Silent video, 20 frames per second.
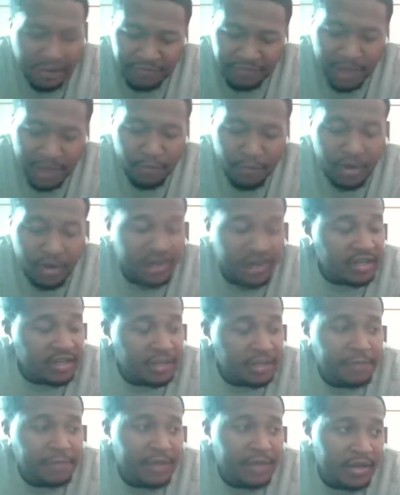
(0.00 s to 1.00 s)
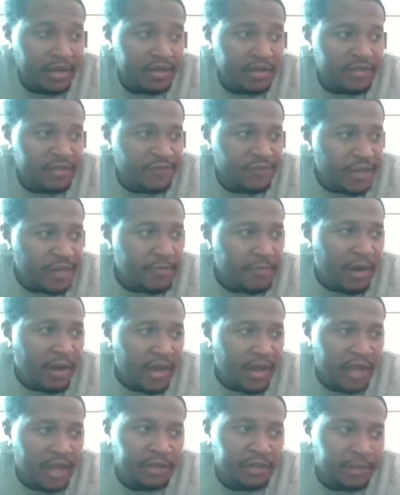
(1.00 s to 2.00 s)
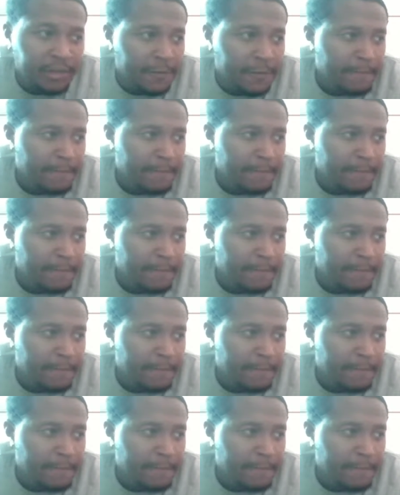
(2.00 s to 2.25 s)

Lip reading: That boy a killer, man. If anybody, hey, look,